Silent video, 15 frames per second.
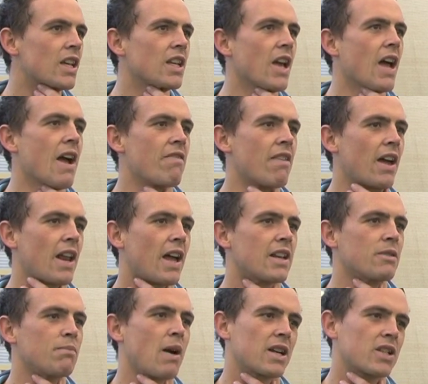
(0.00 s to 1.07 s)
yeah, had
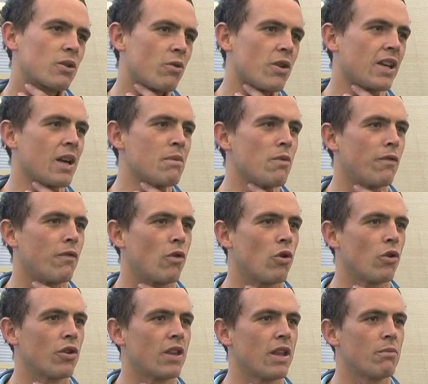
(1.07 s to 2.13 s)
his bucks the weekend
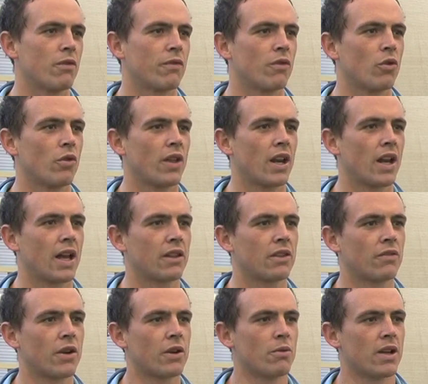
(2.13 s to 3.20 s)
before, and then before that I had
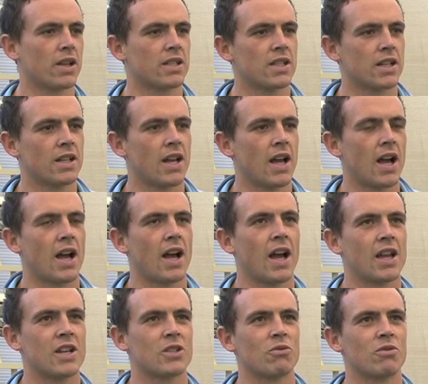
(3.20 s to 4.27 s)
3 weeks in
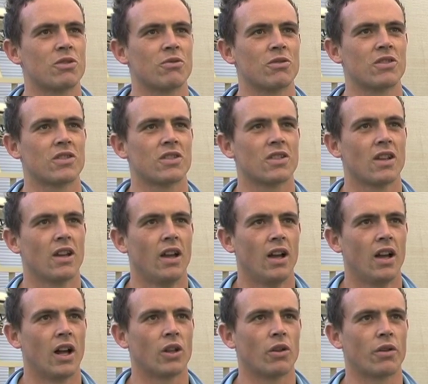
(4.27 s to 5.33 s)
Asia, which was
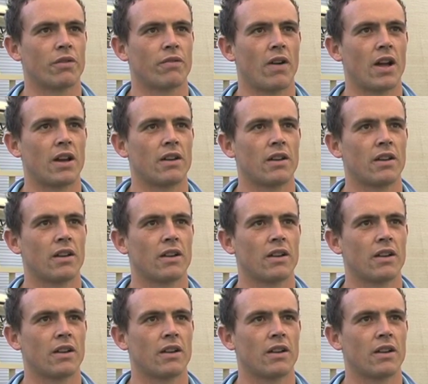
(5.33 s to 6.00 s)
a lot of fun.